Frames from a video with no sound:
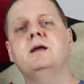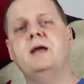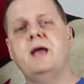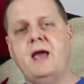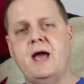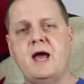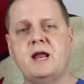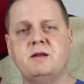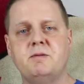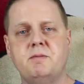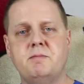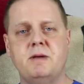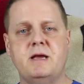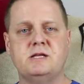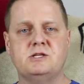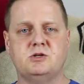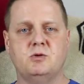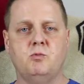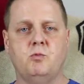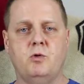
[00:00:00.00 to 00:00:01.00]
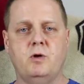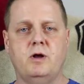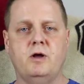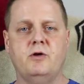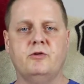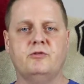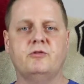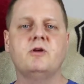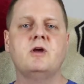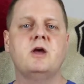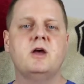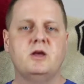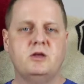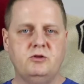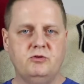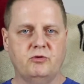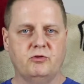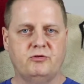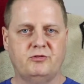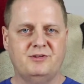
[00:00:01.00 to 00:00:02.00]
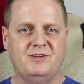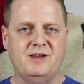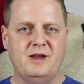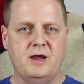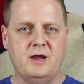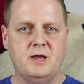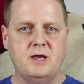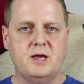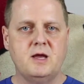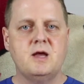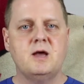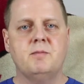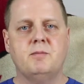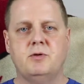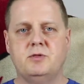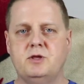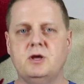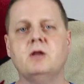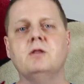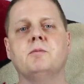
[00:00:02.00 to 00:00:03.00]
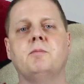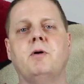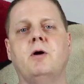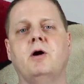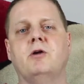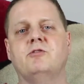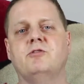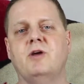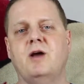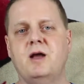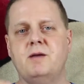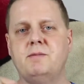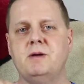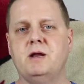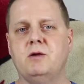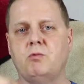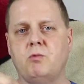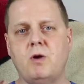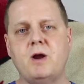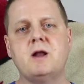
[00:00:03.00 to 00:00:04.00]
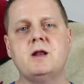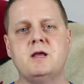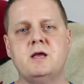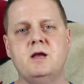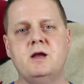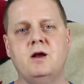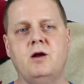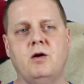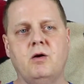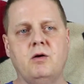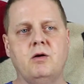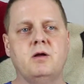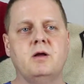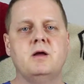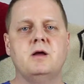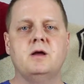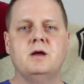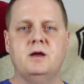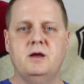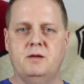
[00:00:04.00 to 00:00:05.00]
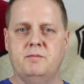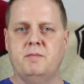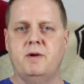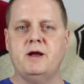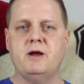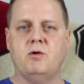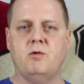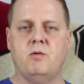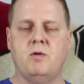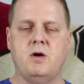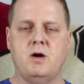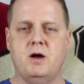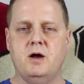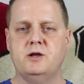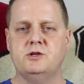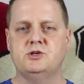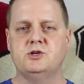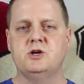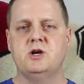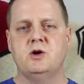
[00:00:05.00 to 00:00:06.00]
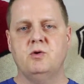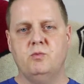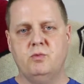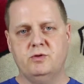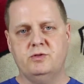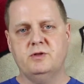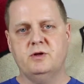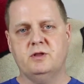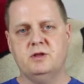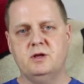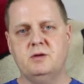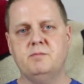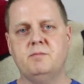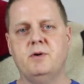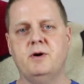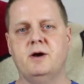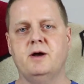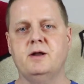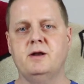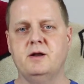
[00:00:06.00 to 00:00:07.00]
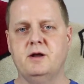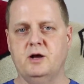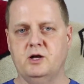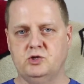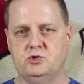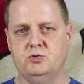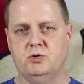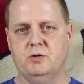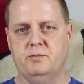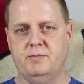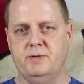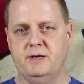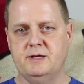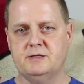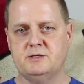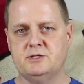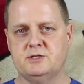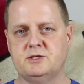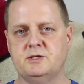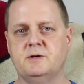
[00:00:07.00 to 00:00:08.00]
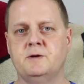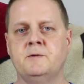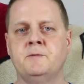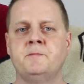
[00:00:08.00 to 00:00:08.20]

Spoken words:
had to be made somewhere else, you'll see. But the other parts I made right here in my garage with nothing but drill bits,